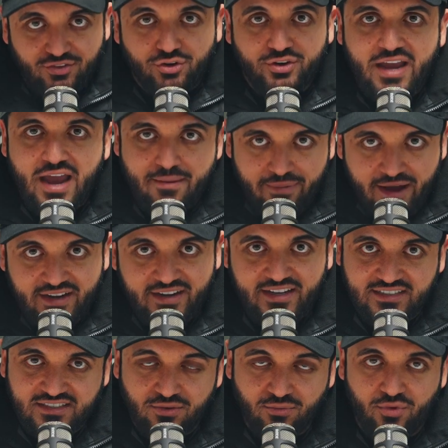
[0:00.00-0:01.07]
your campaign
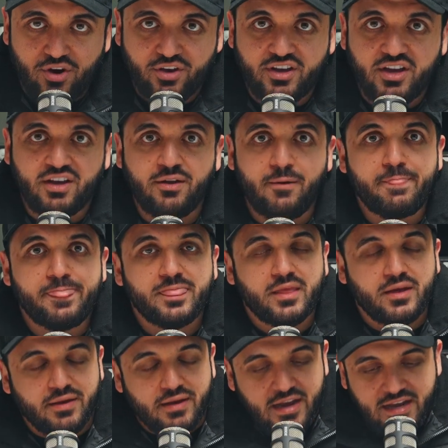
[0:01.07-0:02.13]
isn't working,
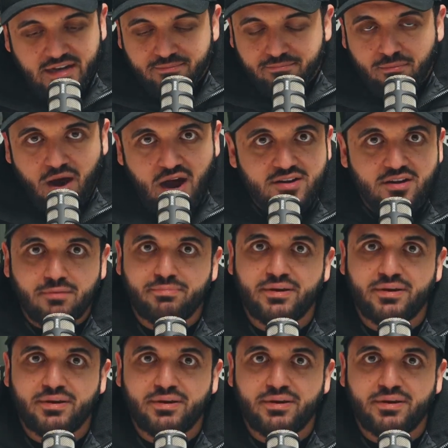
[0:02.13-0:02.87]
it might not